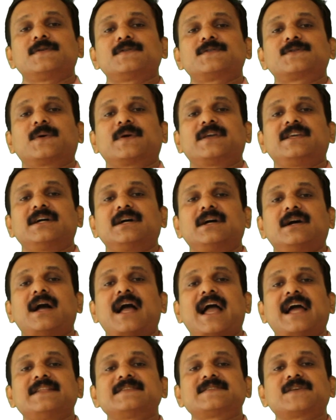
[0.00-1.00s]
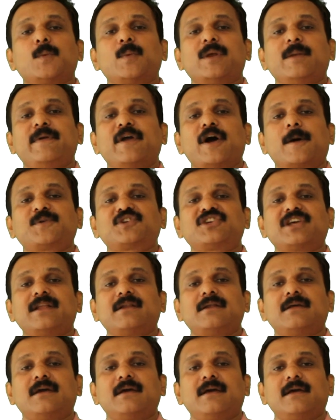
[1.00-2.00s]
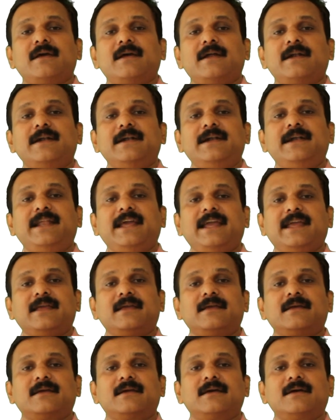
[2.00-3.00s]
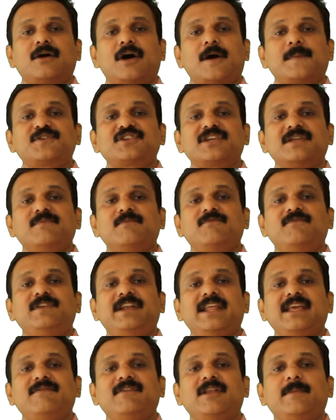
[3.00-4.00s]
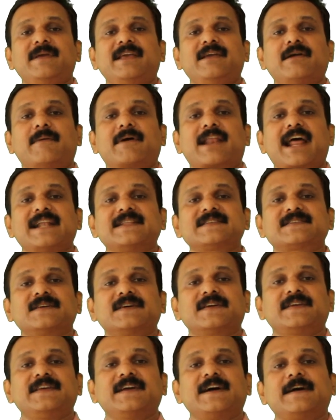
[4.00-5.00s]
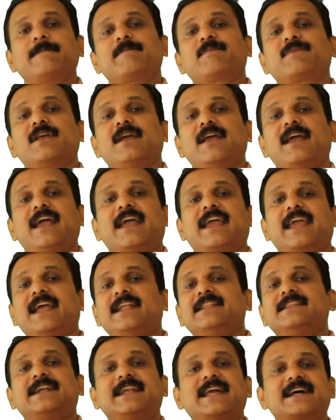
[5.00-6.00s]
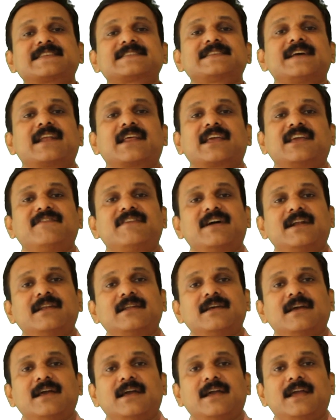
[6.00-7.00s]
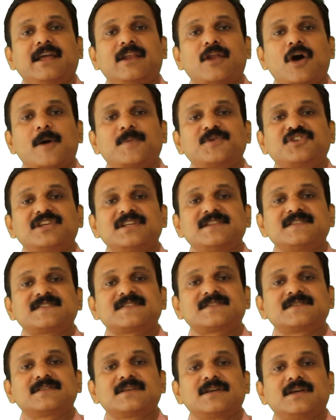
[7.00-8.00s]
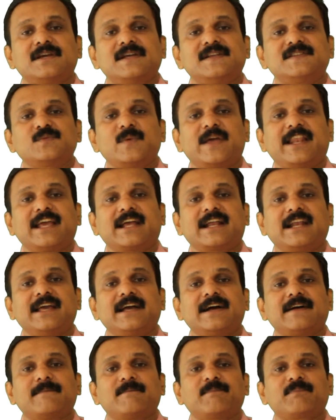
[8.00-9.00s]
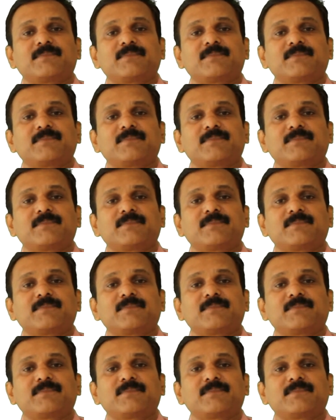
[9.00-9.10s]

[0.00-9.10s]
So here answer will be option D. Option D will be our answer here. Again, the ducts are given in options. It's very clear.